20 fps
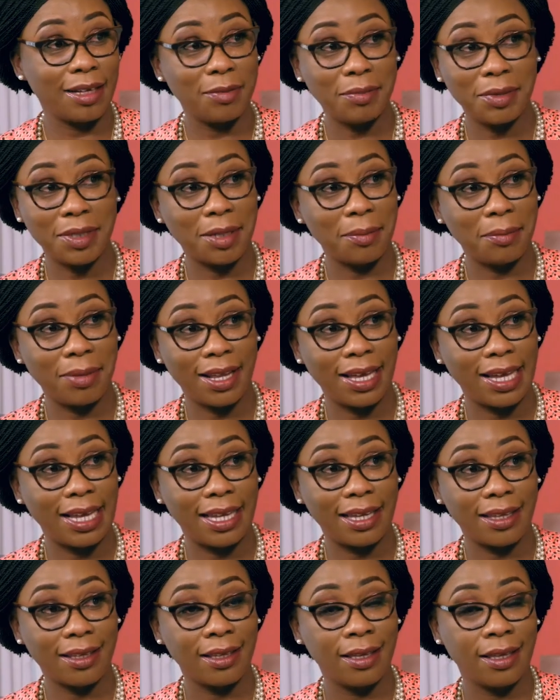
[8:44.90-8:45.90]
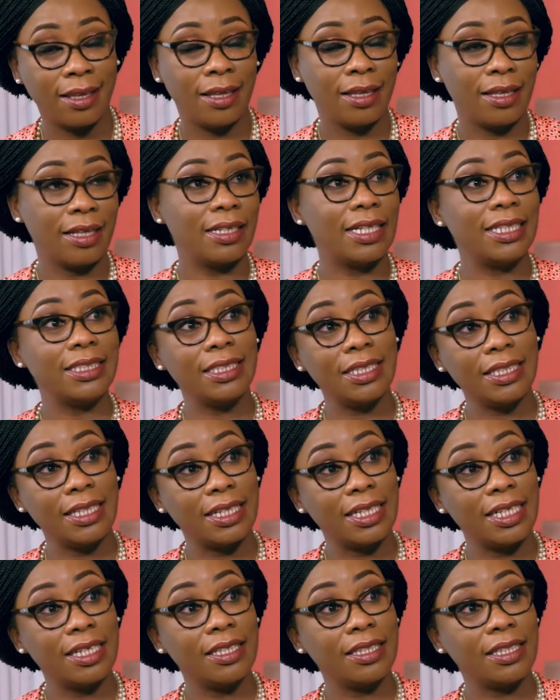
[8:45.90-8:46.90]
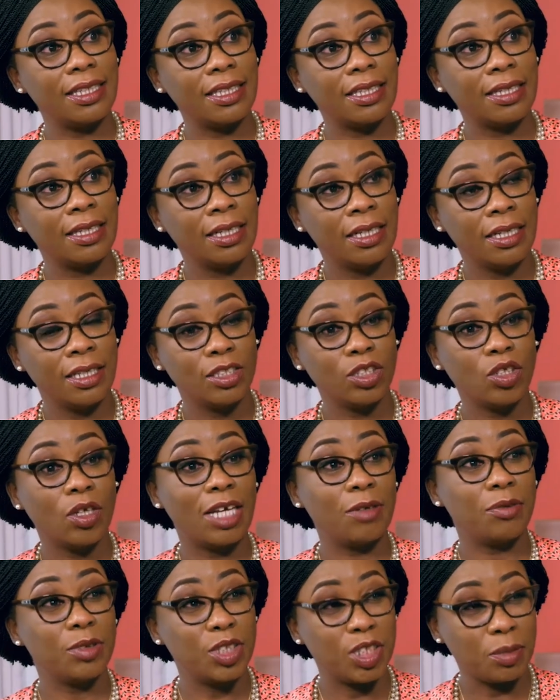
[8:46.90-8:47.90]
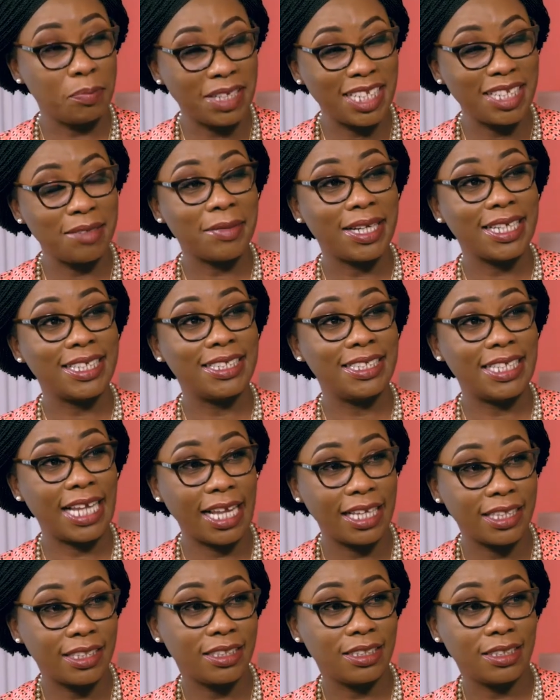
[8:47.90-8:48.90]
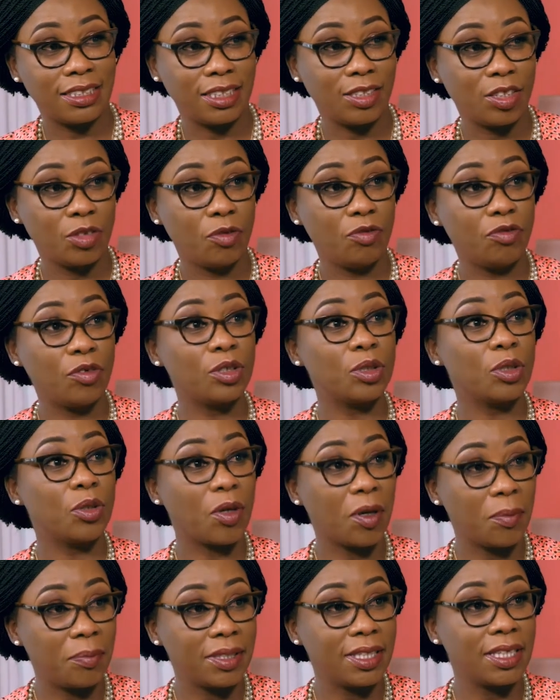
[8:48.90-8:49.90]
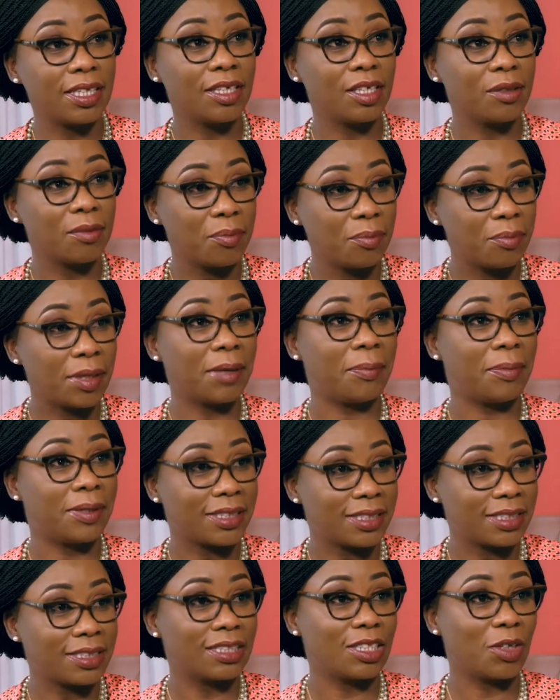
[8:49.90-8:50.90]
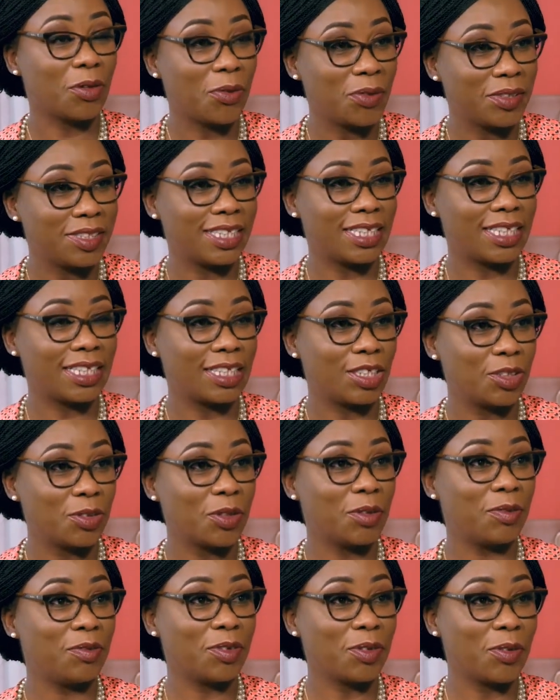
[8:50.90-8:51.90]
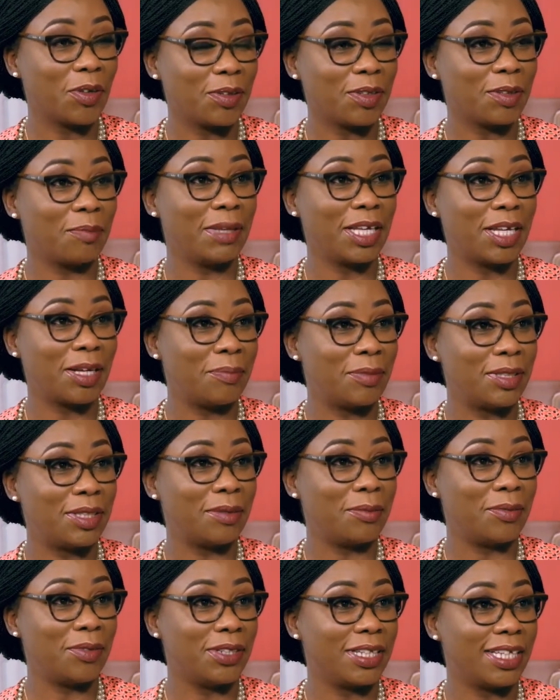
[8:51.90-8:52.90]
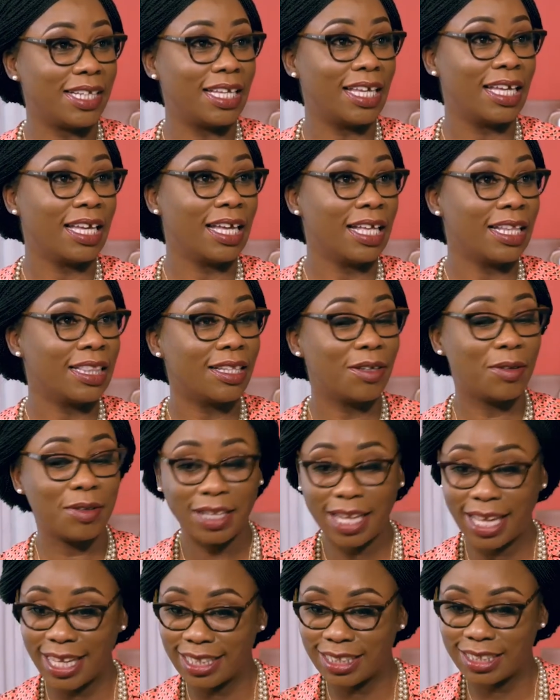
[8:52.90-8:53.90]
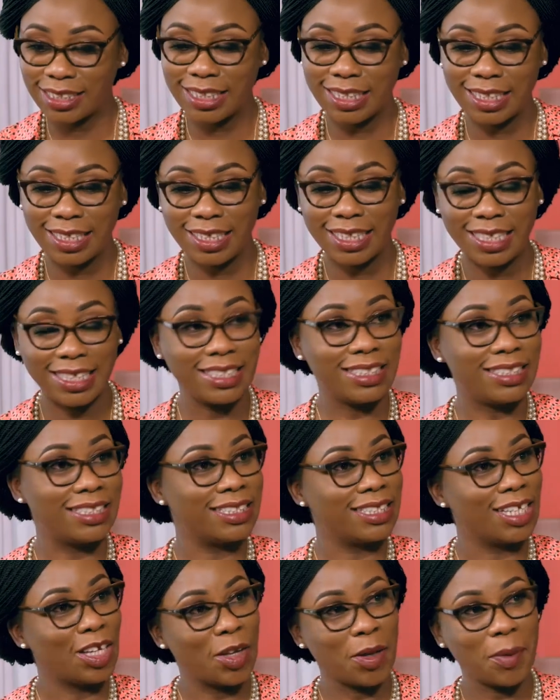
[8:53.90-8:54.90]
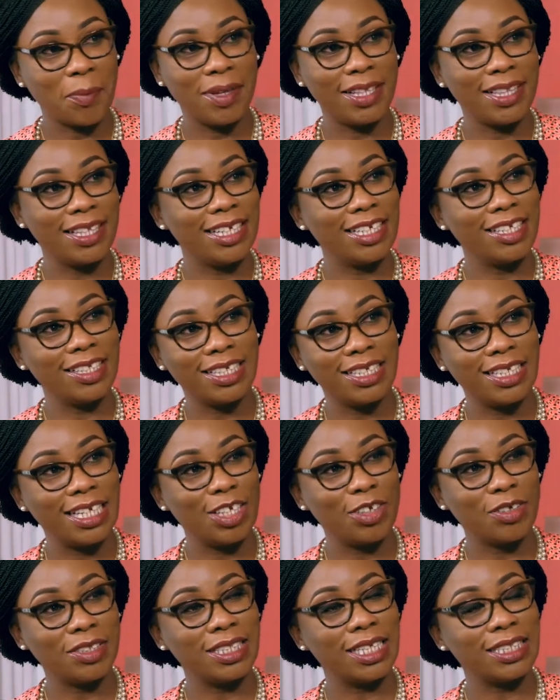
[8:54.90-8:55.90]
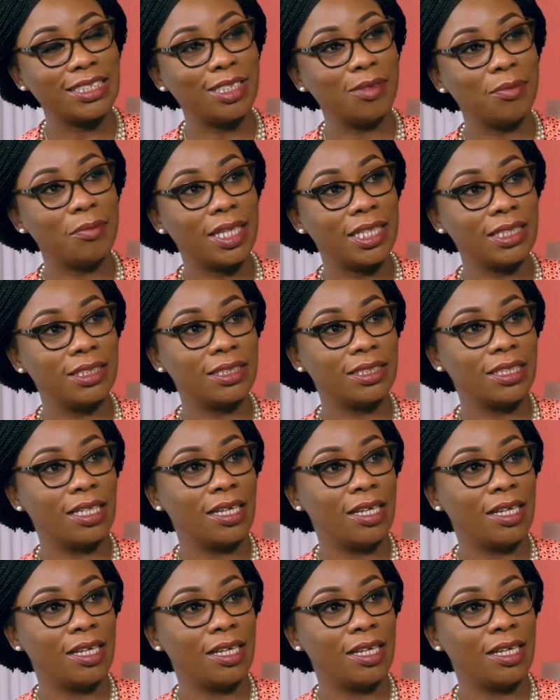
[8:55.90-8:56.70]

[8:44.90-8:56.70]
and I didn't get anything. So I would spend my days photocopying papers the whole day. You know, if you're going to make up in the morning, the lights and the heat, by the end of the day, you're just a mess.